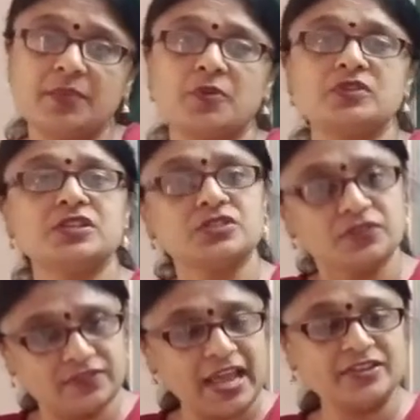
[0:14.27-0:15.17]
the process
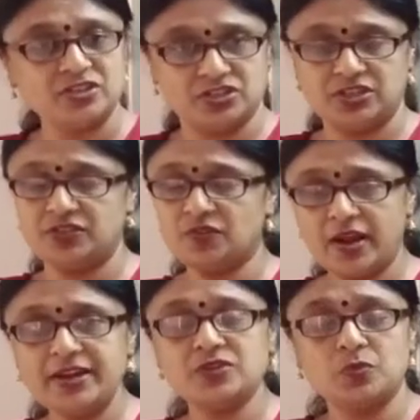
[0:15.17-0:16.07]
of digestion,
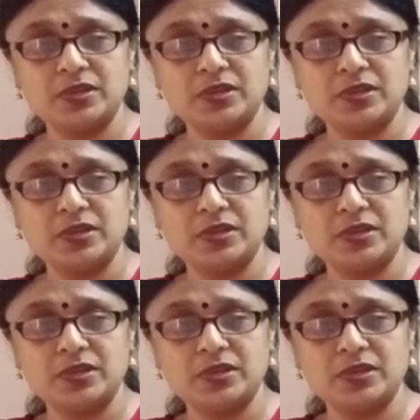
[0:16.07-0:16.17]
right?